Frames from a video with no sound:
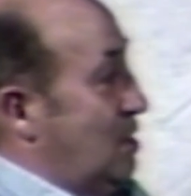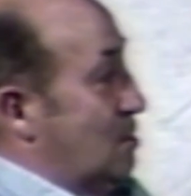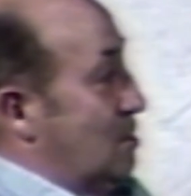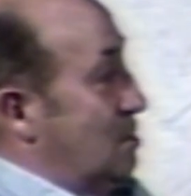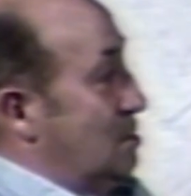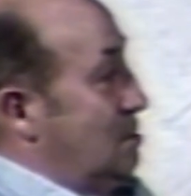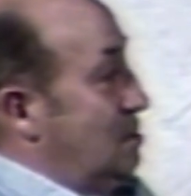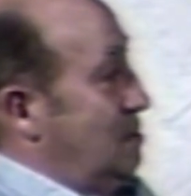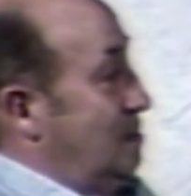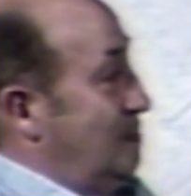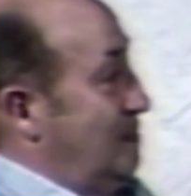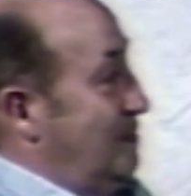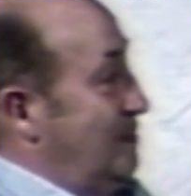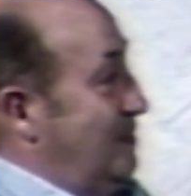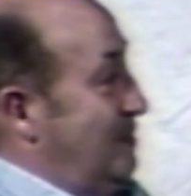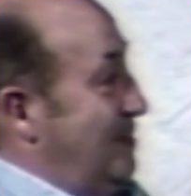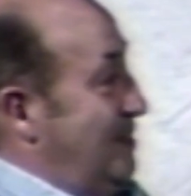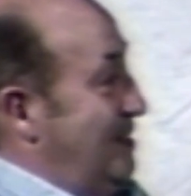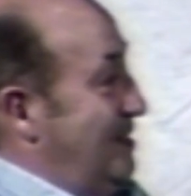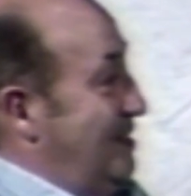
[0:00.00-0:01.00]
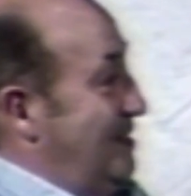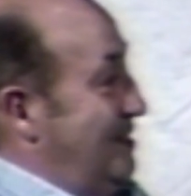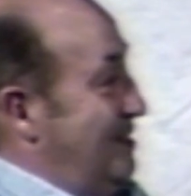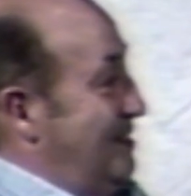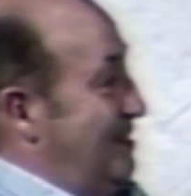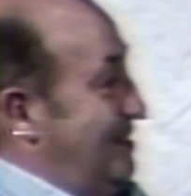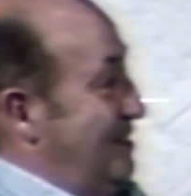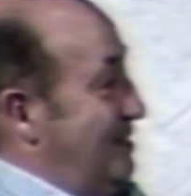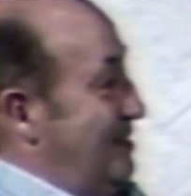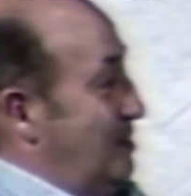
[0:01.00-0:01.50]
eagle,
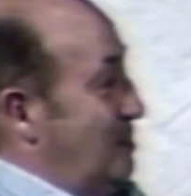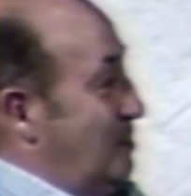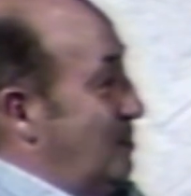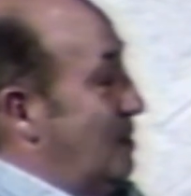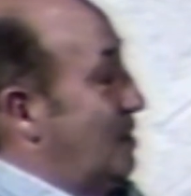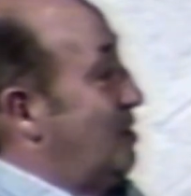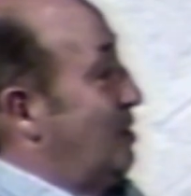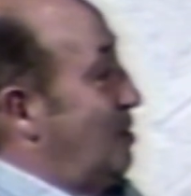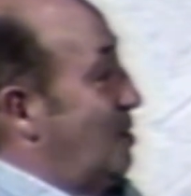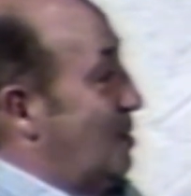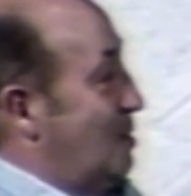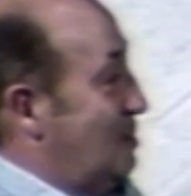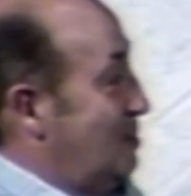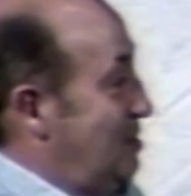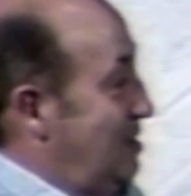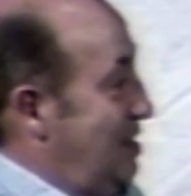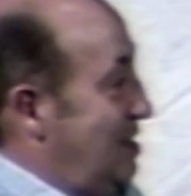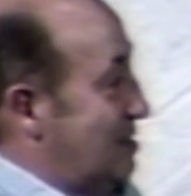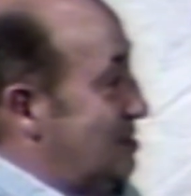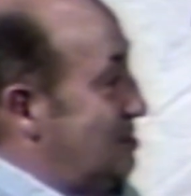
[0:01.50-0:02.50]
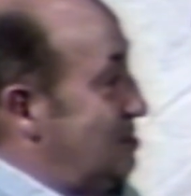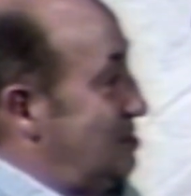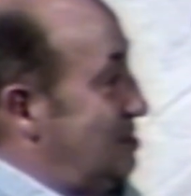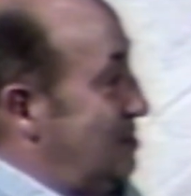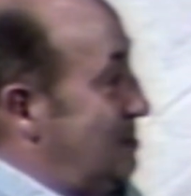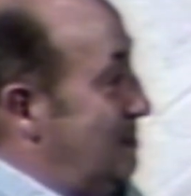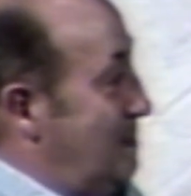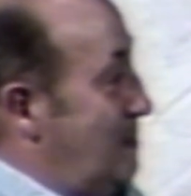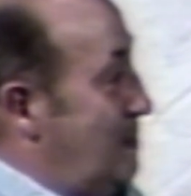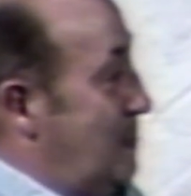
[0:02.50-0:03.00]
where the golden is.
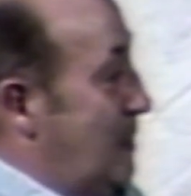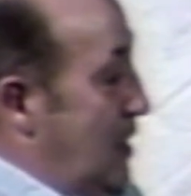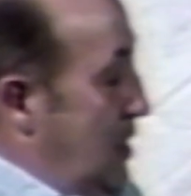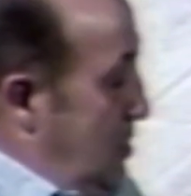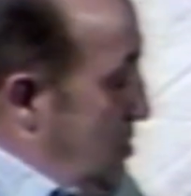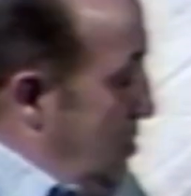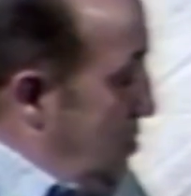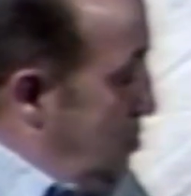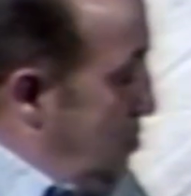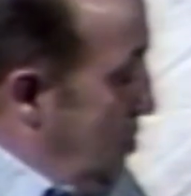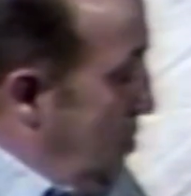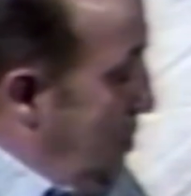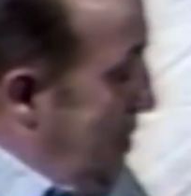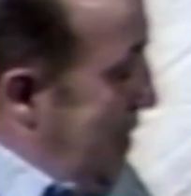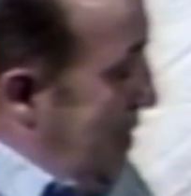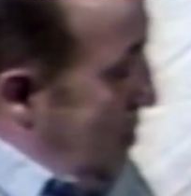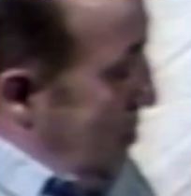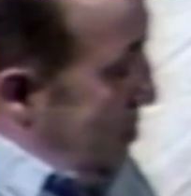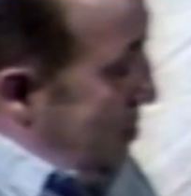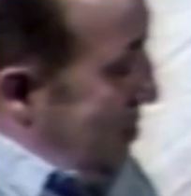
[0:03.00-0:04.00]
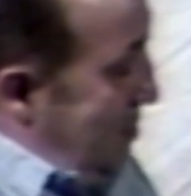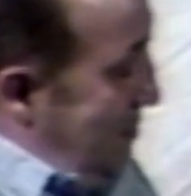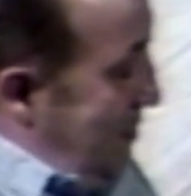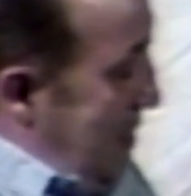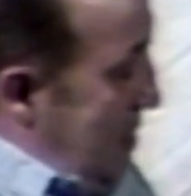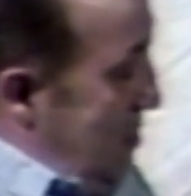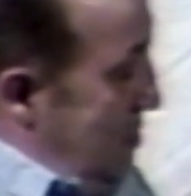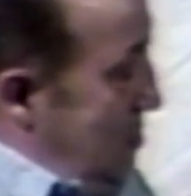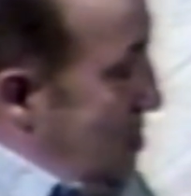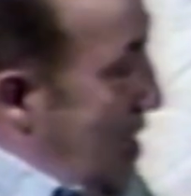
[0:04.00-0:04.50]
Right. The true eagles are
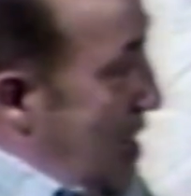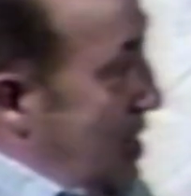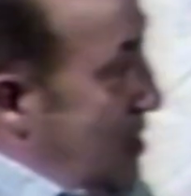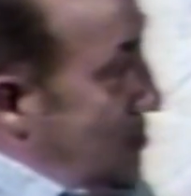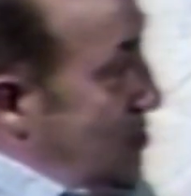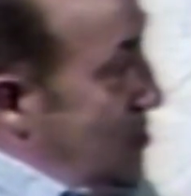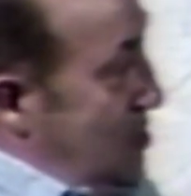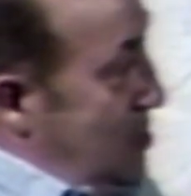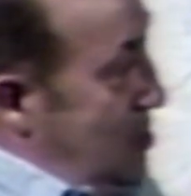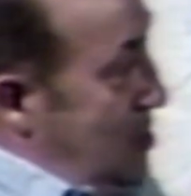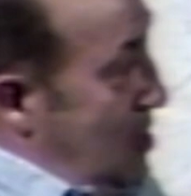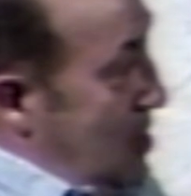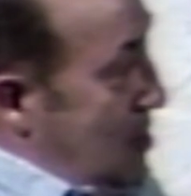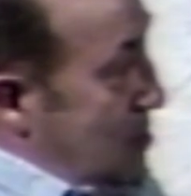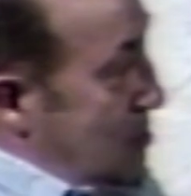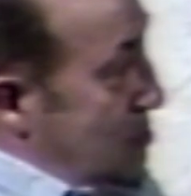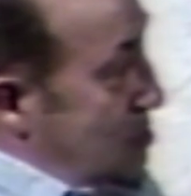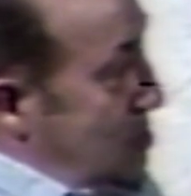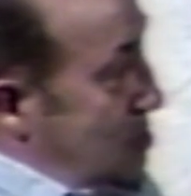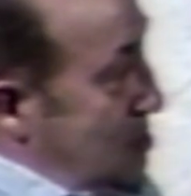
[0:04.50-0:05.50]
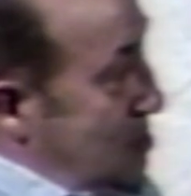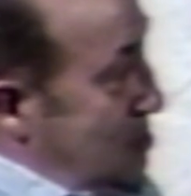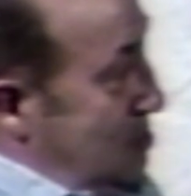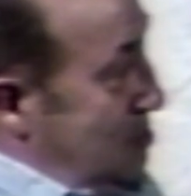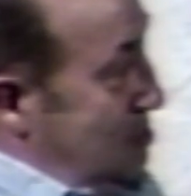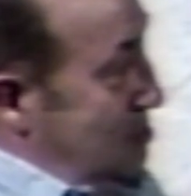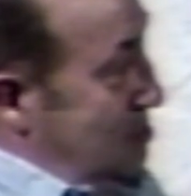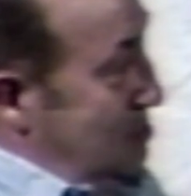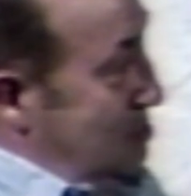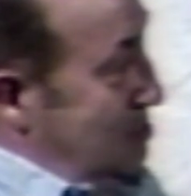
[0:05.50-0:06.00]
feathered down to the toes.
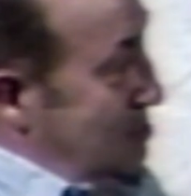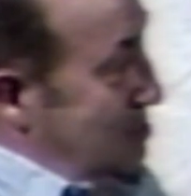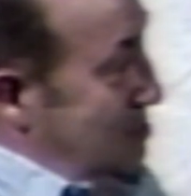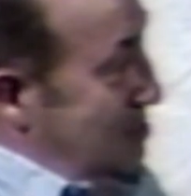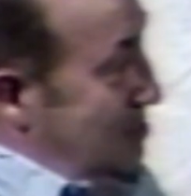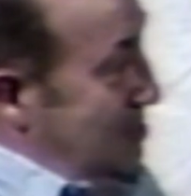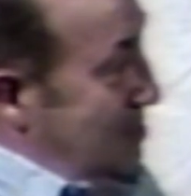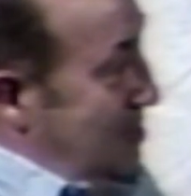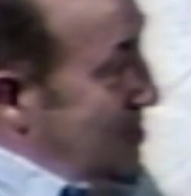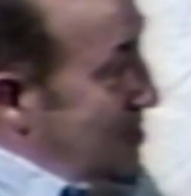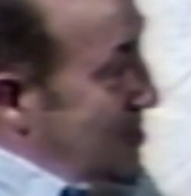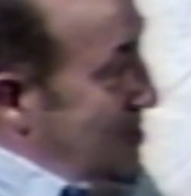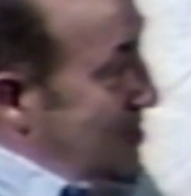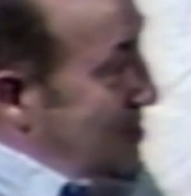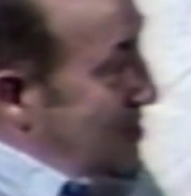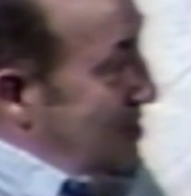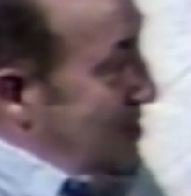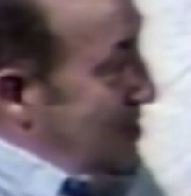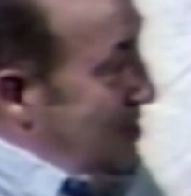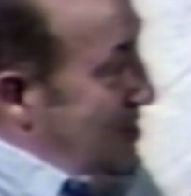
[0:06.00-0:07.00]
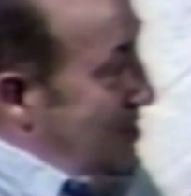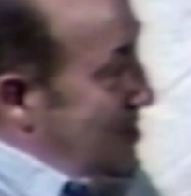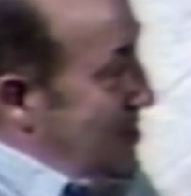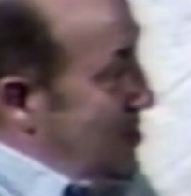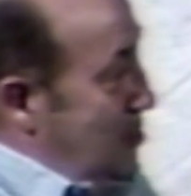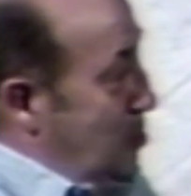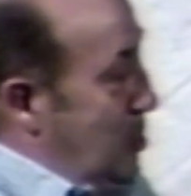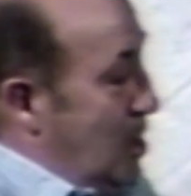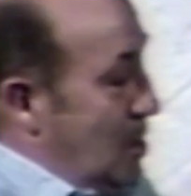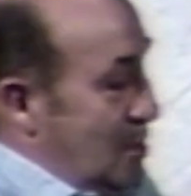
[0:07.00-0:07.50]
Mm -hmm.
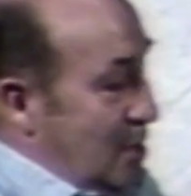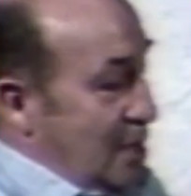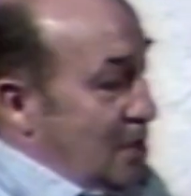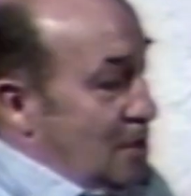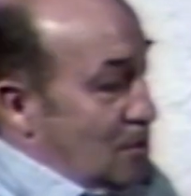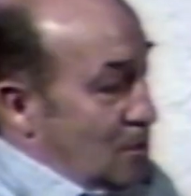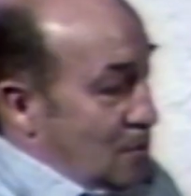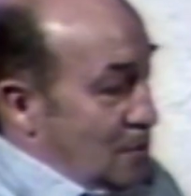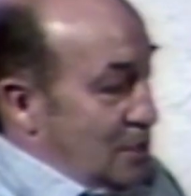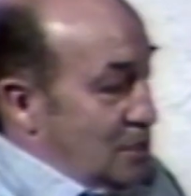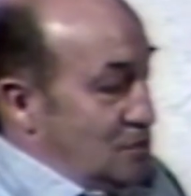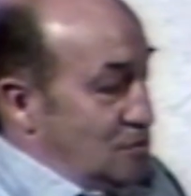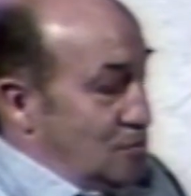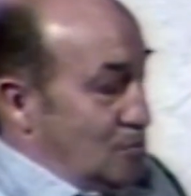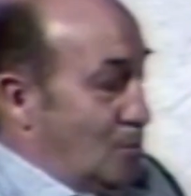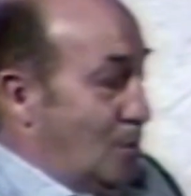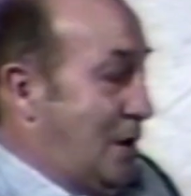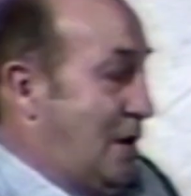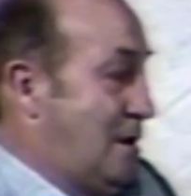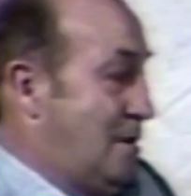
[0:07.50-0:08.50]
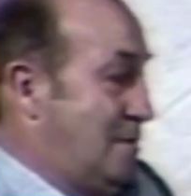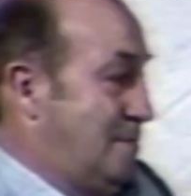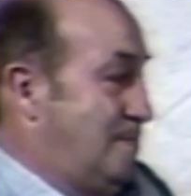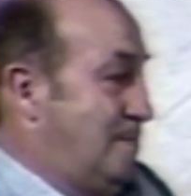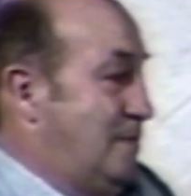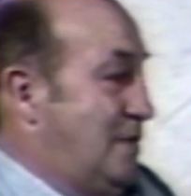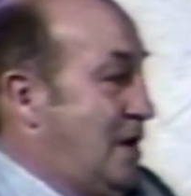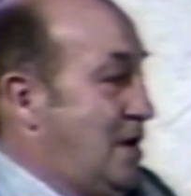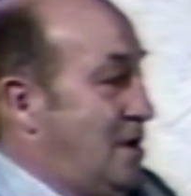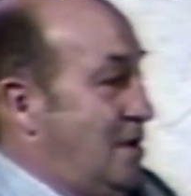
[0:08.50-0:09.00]
The bald eagle is, well,
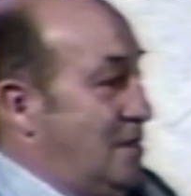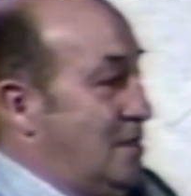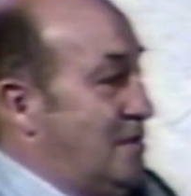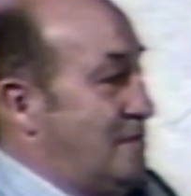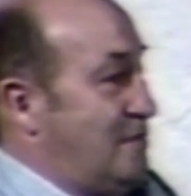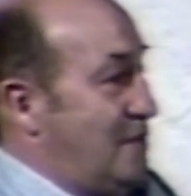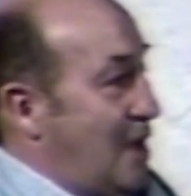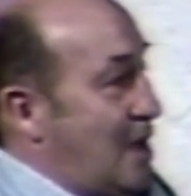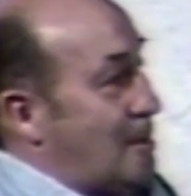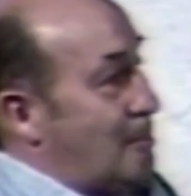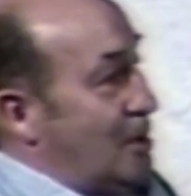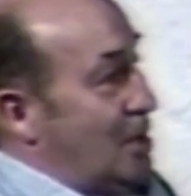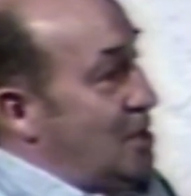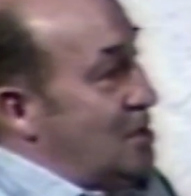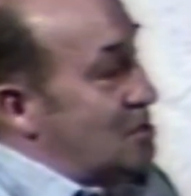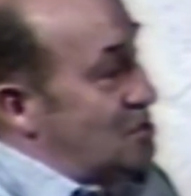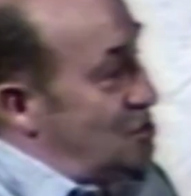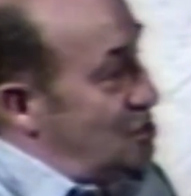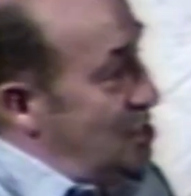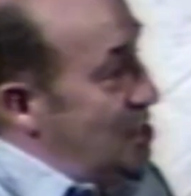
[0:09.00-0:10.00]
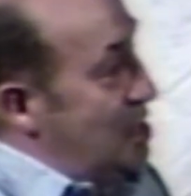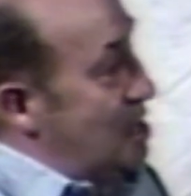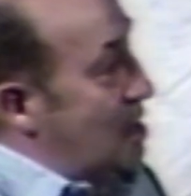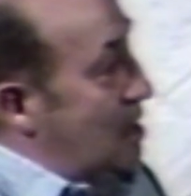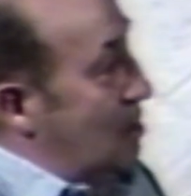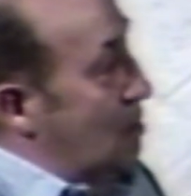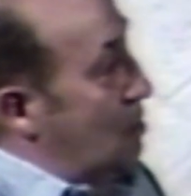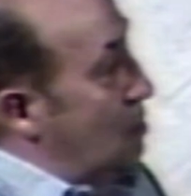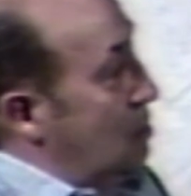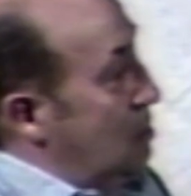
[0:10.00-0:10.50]
they, the family is sea
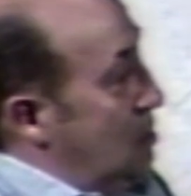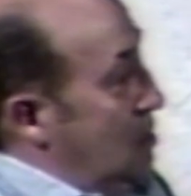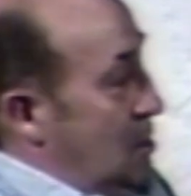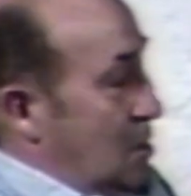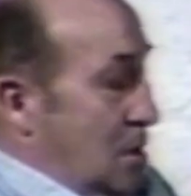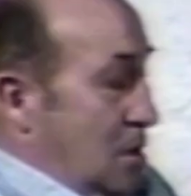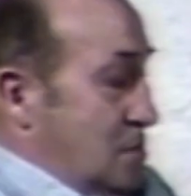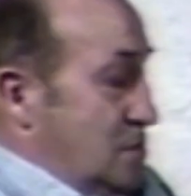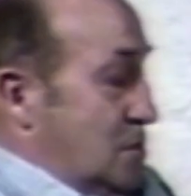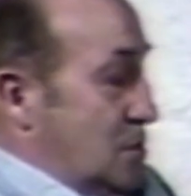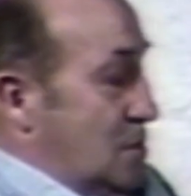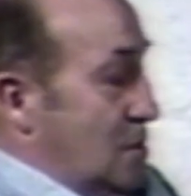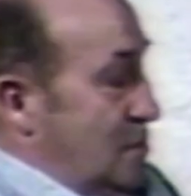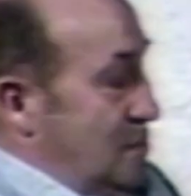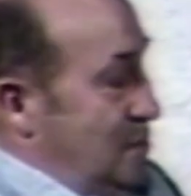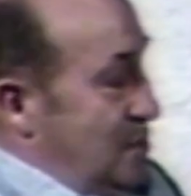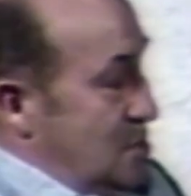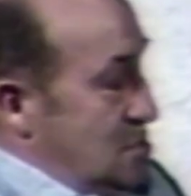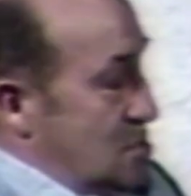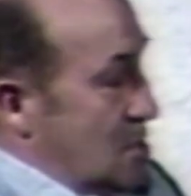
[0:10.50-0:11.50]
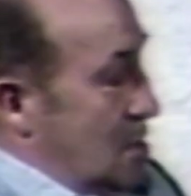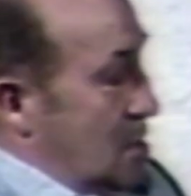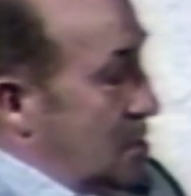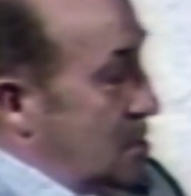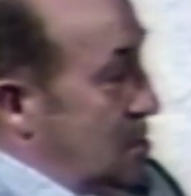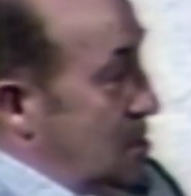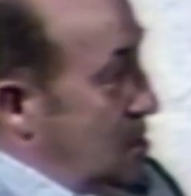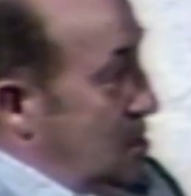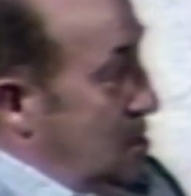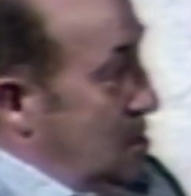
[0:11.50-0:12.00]
eagle, overgrown fishhawk.
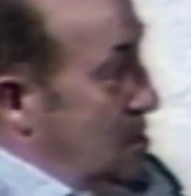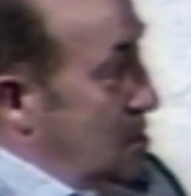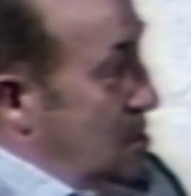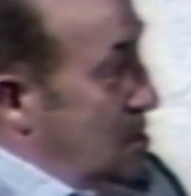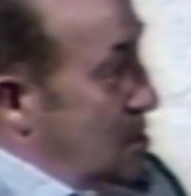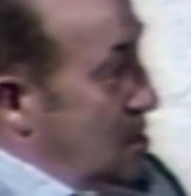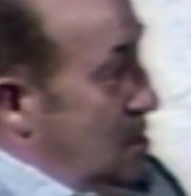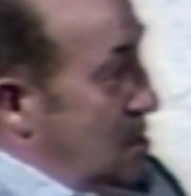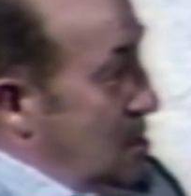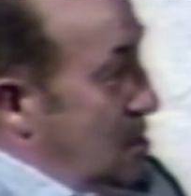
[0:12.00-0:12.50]
Mm -hmm.